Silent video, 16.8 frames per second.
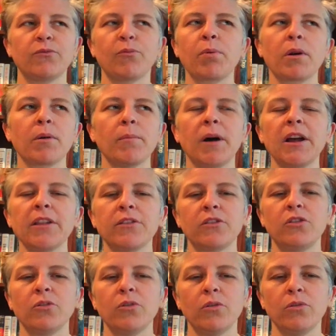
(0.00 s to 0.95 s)
per
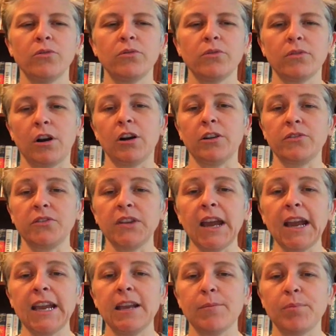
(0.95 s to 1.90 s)
month to our
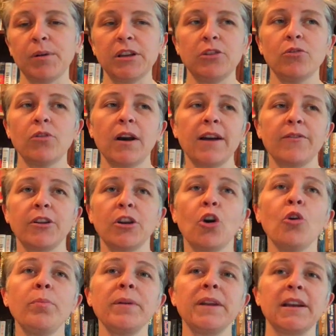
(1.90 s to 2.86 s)
site, but you don't have an
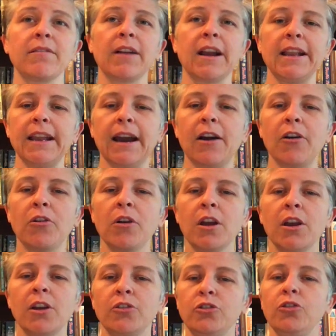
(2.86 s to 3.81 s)
opening right now.
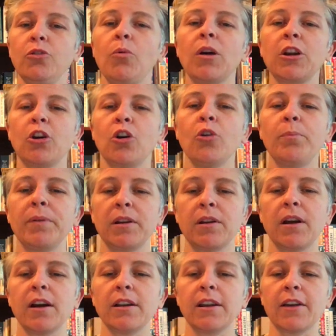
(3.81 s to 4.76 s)
Do you want to
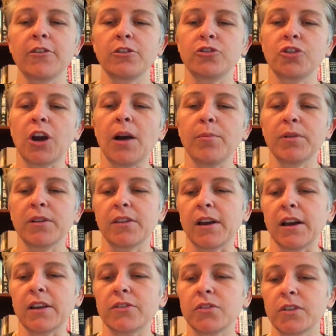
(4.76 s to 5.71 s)
open another job with
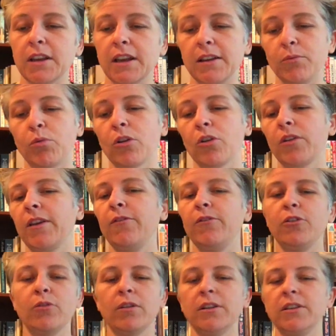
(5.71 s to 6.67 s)
us? It will give
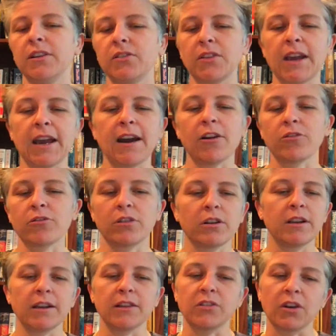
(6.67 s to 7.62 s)
you a discount,
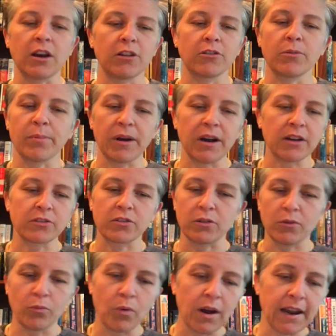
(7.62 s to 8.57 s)
or it's $100
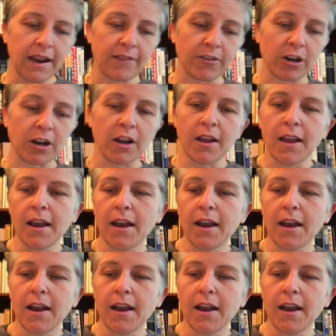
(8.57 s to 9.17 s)
or whatever.